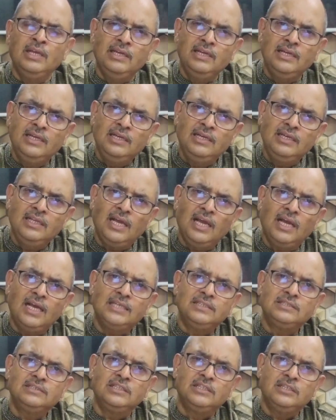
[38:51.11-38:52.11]
India
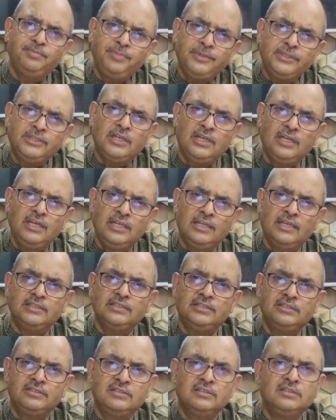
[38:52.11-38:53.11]
has repeatedly
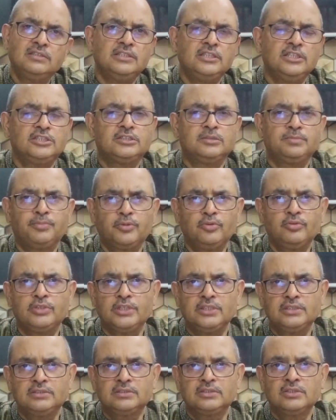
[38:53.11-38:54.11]
registered its
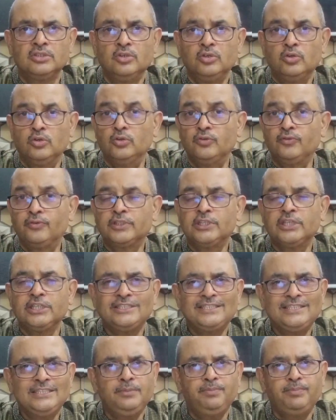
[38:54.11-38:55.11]
protests over the
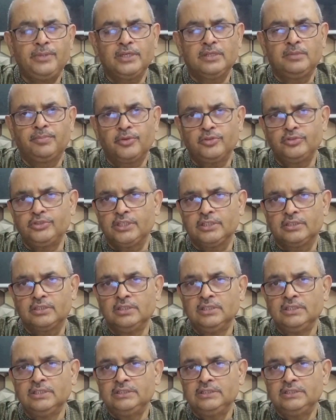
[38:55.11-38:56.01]
CPEC project,